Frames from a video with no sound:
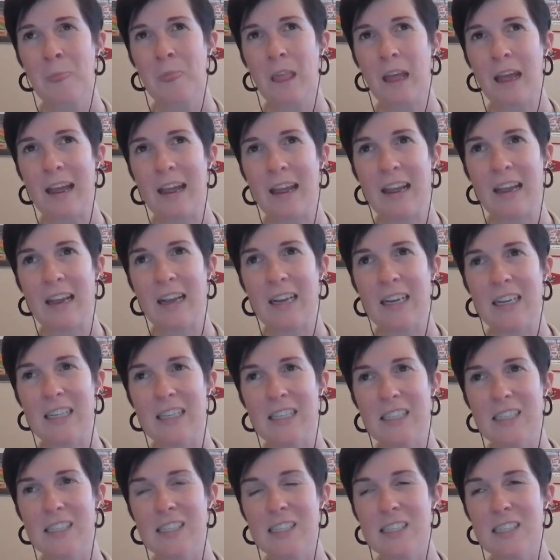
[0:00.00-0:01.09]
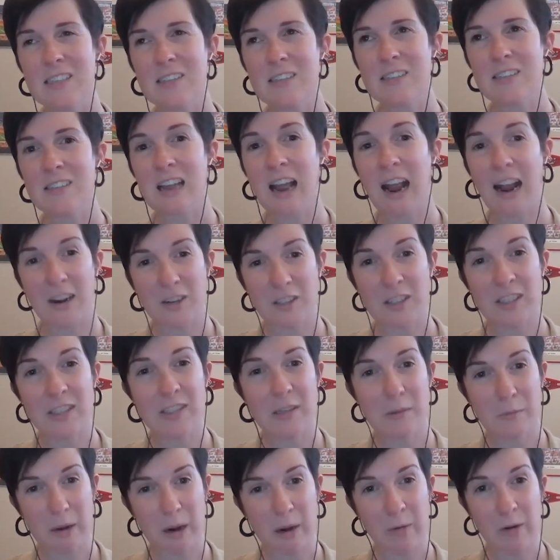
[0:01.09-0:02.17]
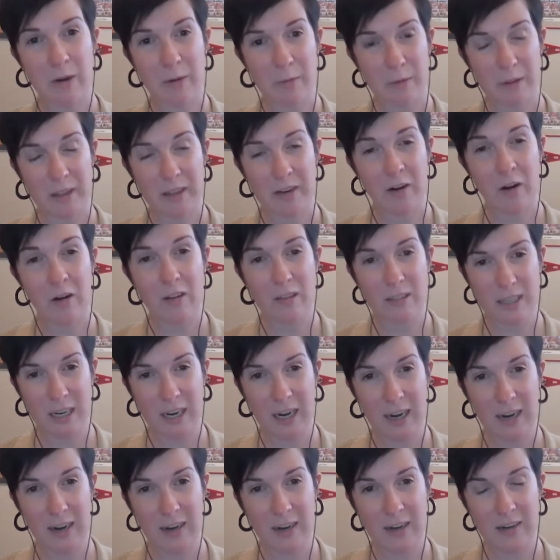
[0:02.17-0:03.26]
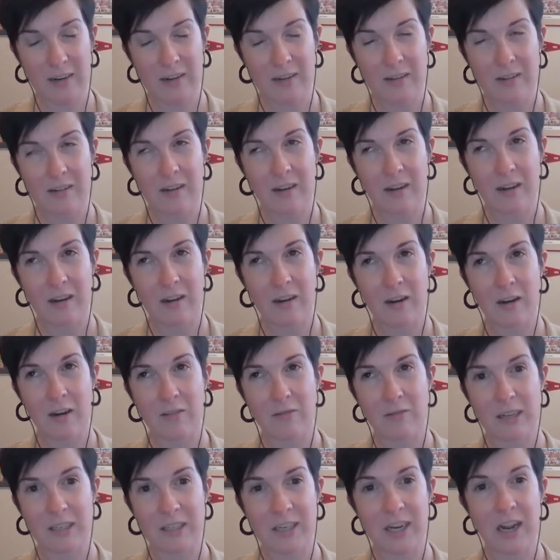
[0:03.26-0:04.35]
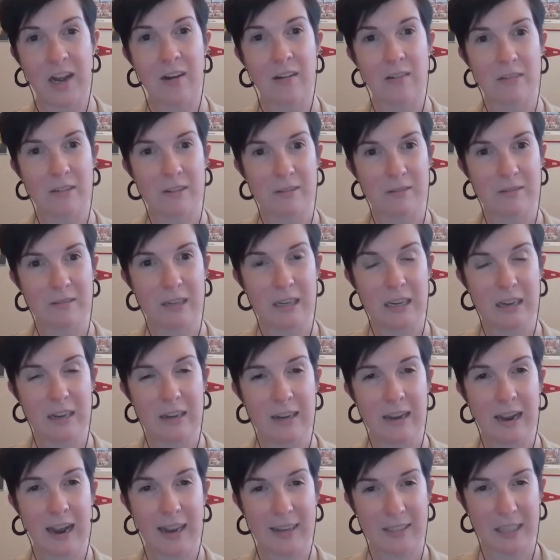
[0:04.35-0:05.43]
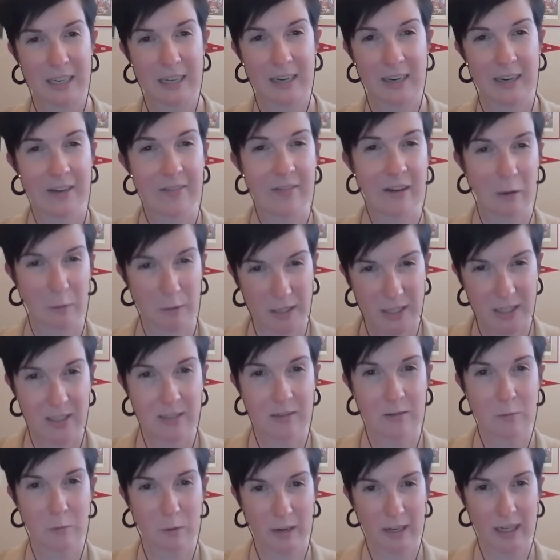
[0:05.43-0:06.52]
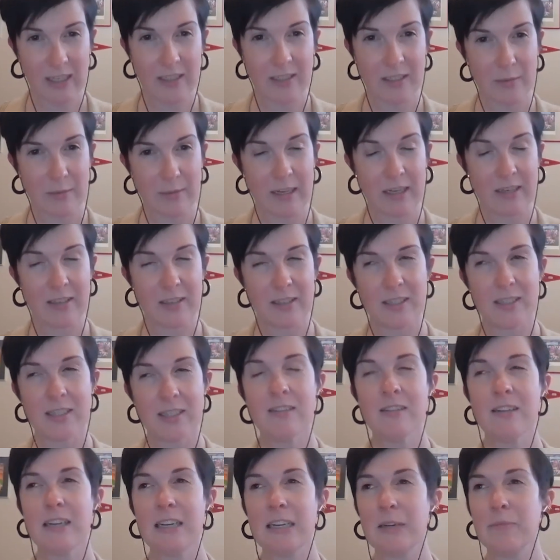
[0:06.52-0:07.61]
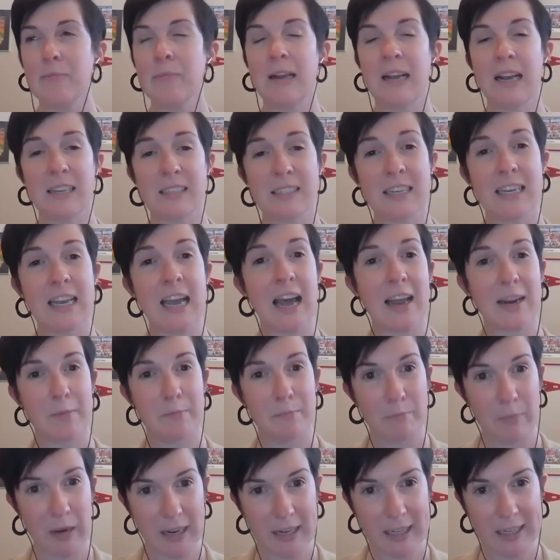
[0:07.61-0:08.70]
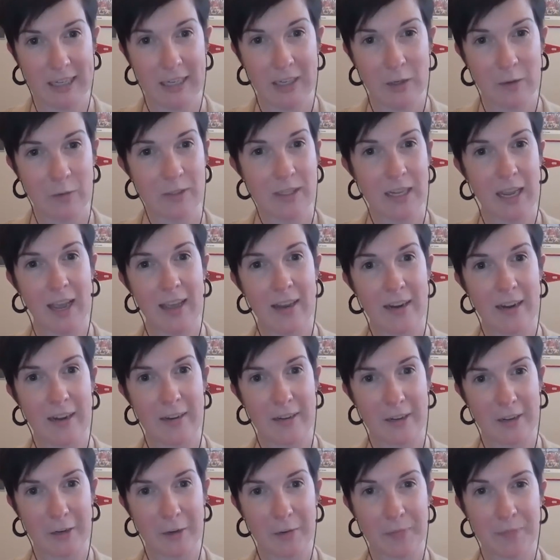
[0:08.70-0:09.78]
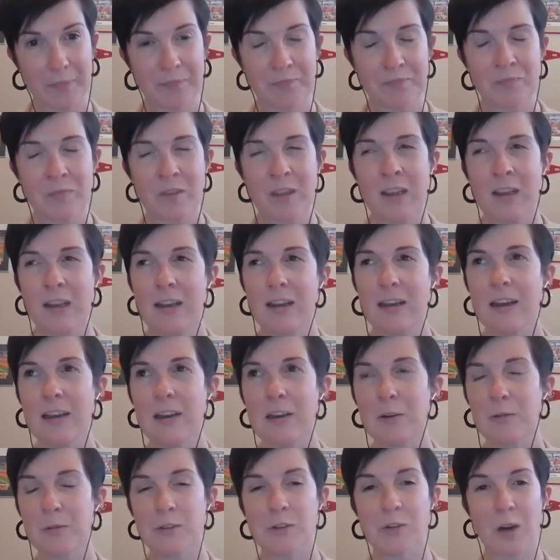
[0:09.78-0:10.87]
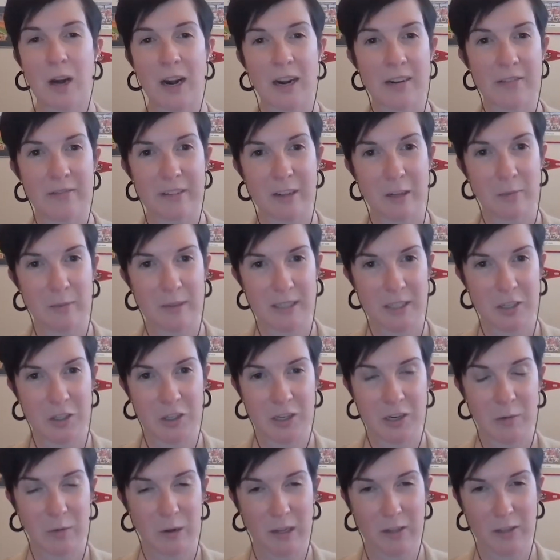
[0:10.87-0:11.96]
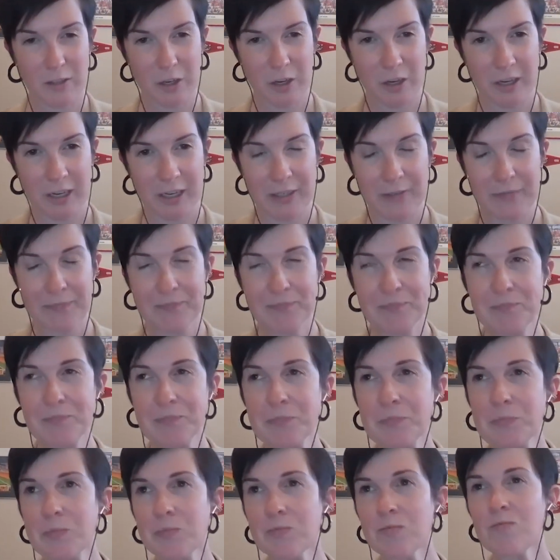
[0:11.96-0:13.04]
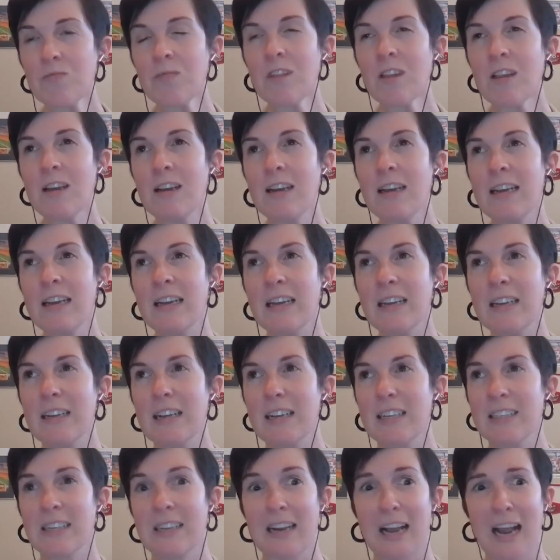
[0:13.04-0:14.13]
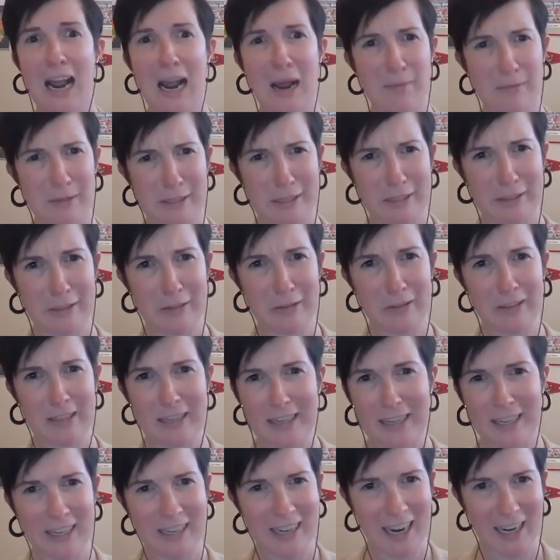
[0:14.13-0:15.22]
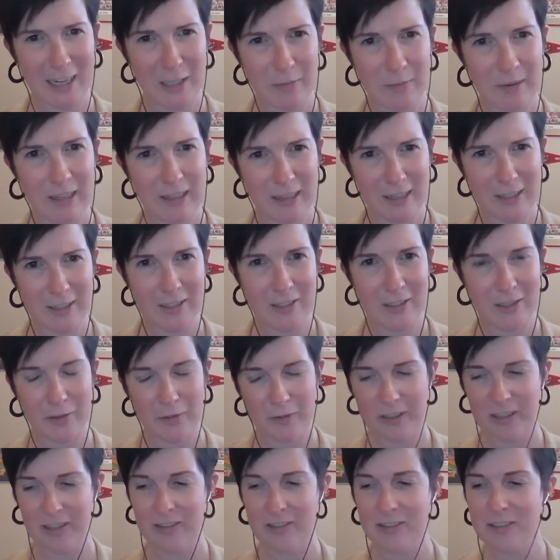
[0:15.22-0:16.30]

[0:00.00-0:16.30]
And actually, someone I worked with at Alltech reached out asking if I was still wanting to be in distilling because he had a buddy who was a headhunter and who was trying to fill a position at Wild Turkey. And I said, absolutely, connect me, let's do this.